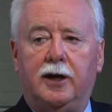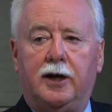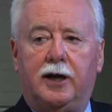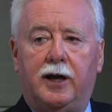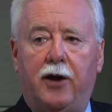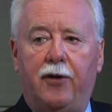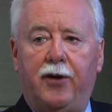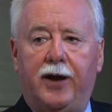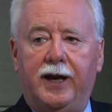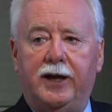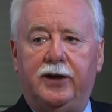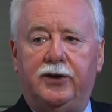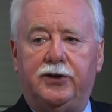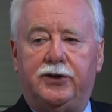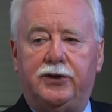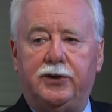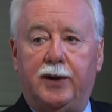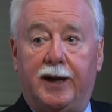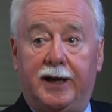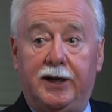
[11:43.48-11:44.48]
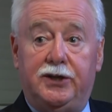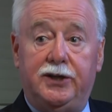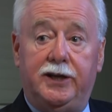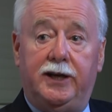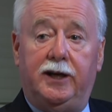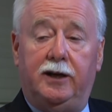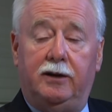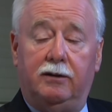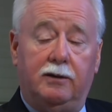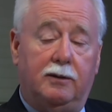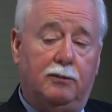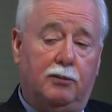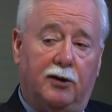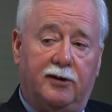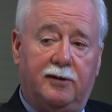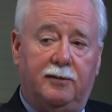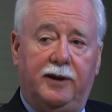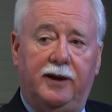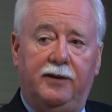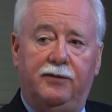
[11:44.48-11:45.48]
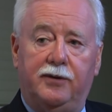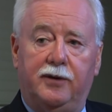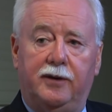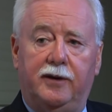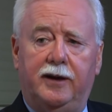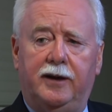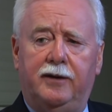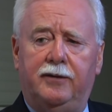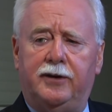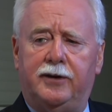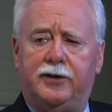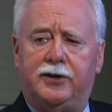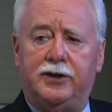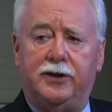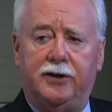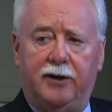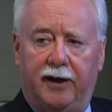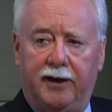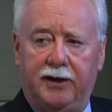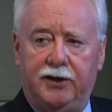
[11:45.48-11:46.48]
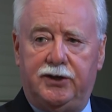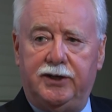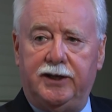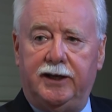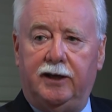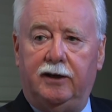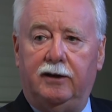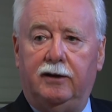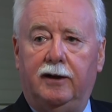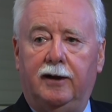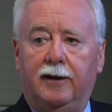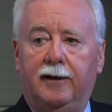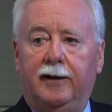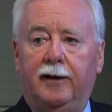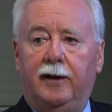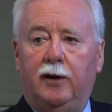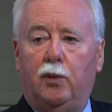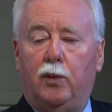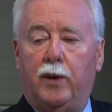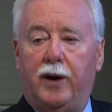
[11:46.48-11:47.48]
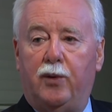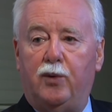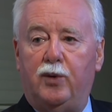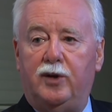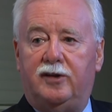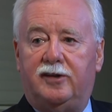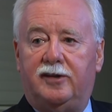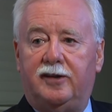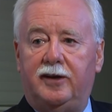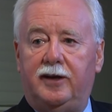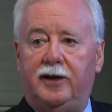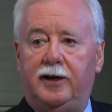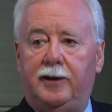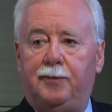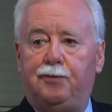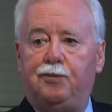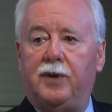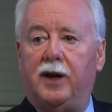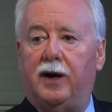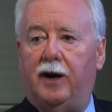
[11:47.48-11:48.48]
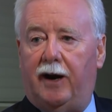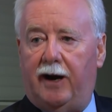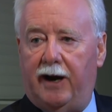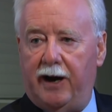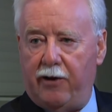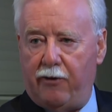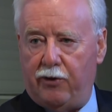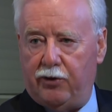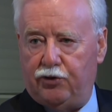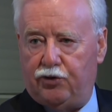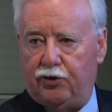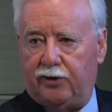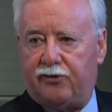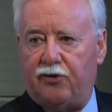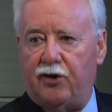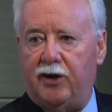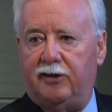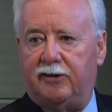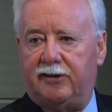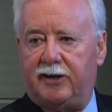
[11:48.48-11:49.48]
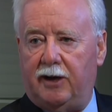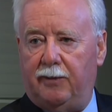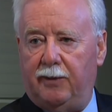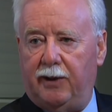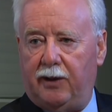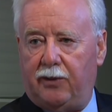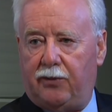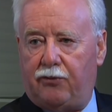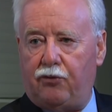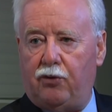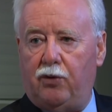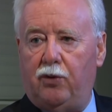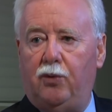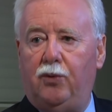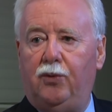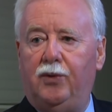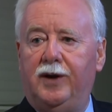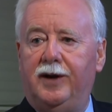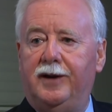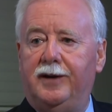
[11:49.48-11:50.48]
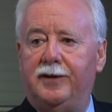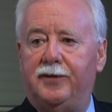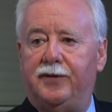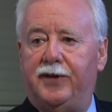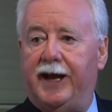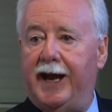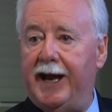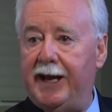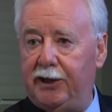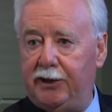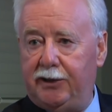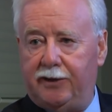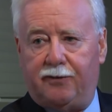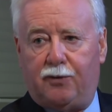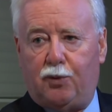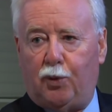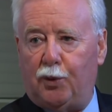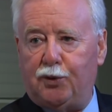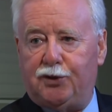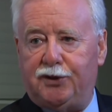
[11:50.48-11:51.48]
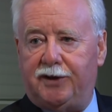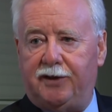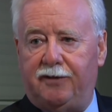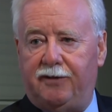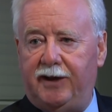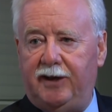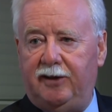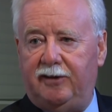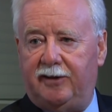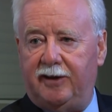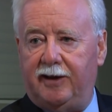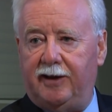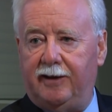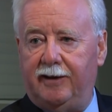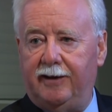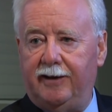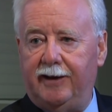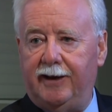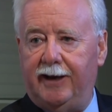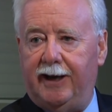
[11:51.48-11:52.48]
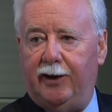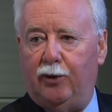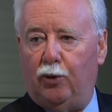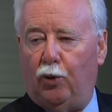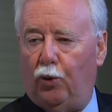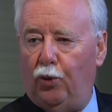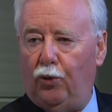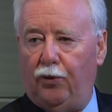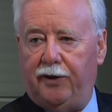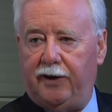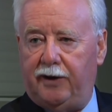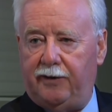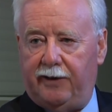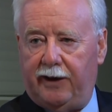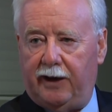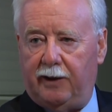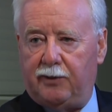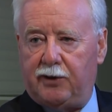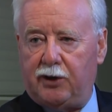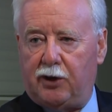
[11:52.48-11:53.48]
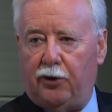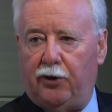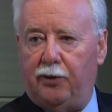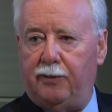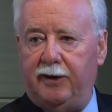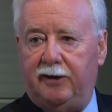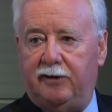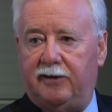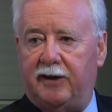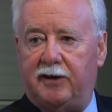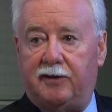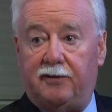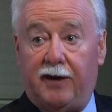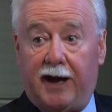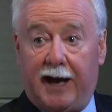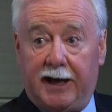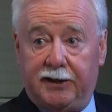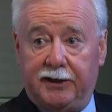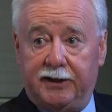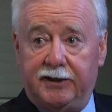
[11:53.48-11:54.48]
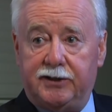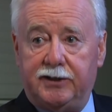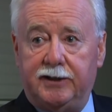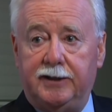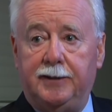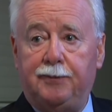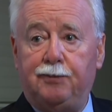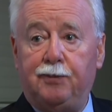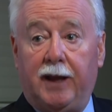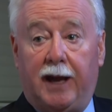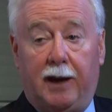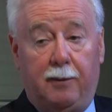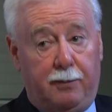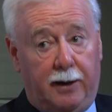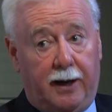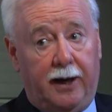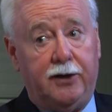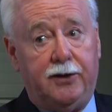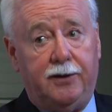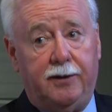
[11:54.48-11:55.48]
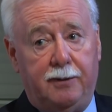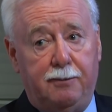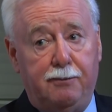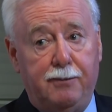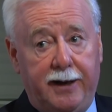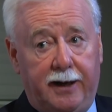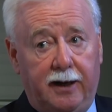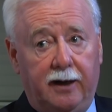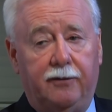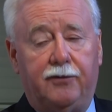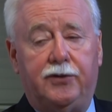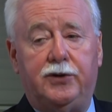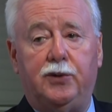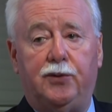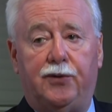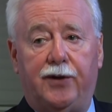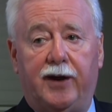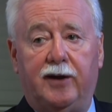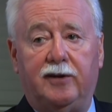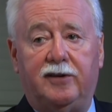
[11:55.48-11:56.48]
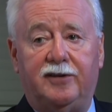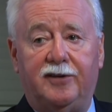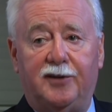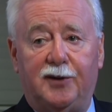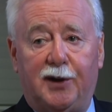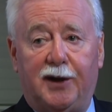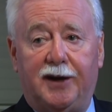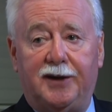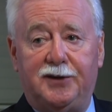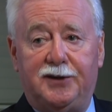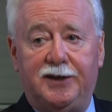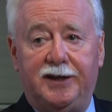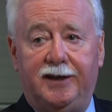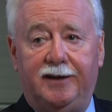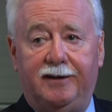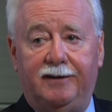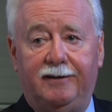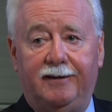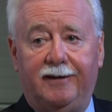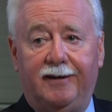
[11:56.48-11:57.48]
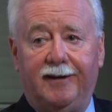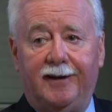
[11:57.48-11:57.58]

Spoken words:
Going into 18 and possibly even into 19, where we see higher interest rates coming through, the end of quantitative easing in all the developed economies that have had it, and by the middle of 2019,